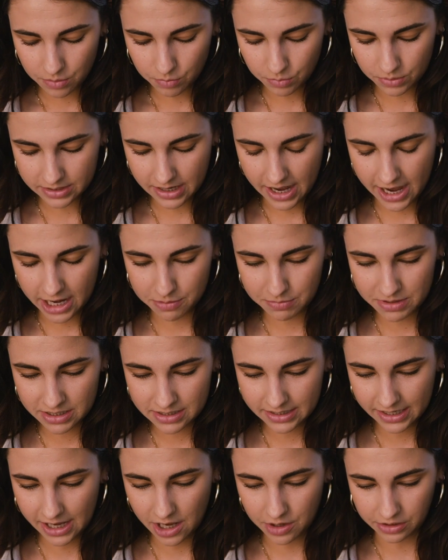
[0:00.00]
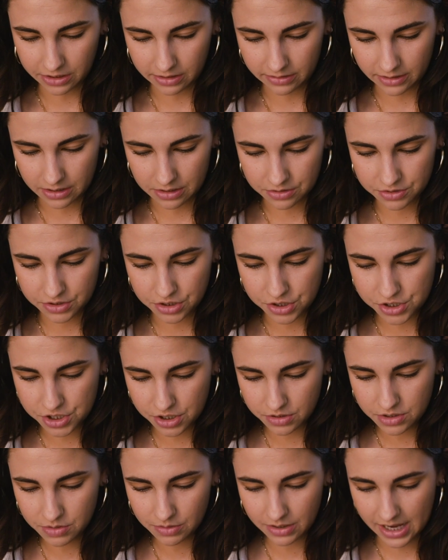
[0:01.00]
retirement calculator to
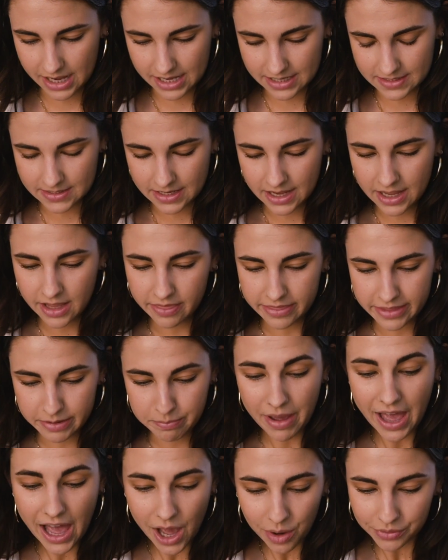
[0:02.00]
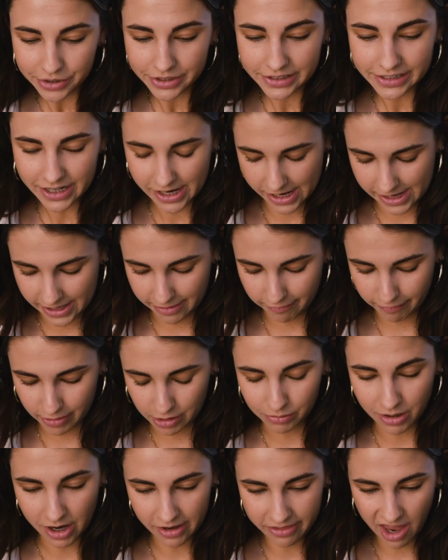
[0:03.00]
show you guys the power of
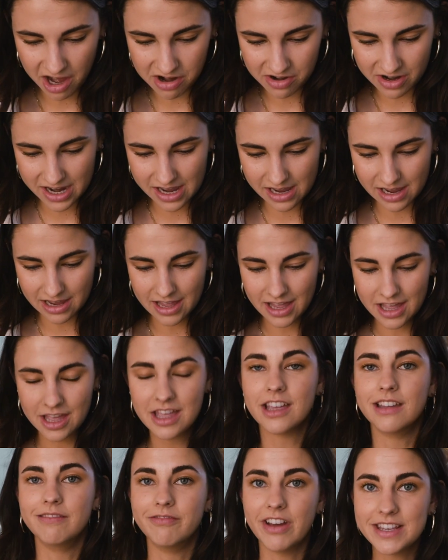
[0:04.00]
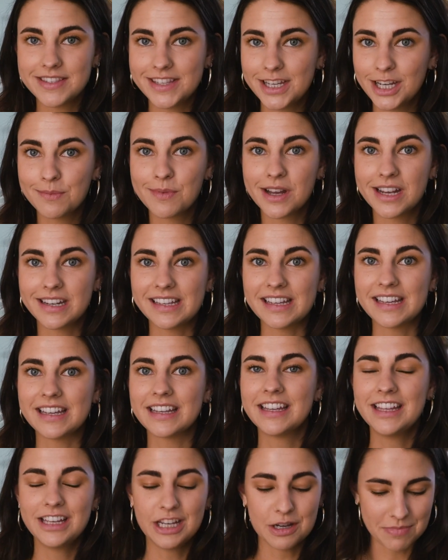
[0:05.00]
a Roth IRA, investing your
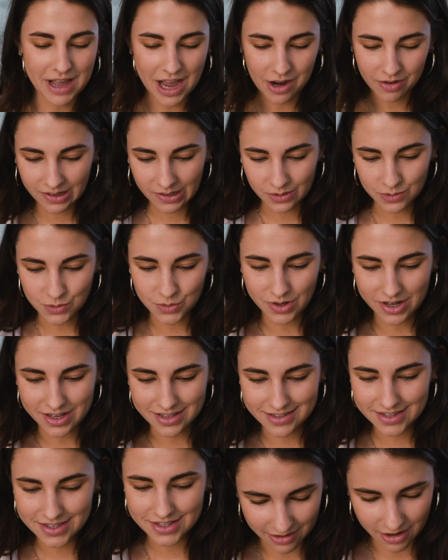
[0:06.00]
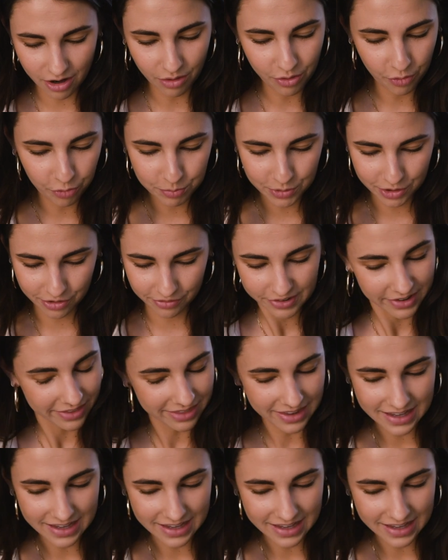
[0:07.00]
money, compounding interest, all those beautiful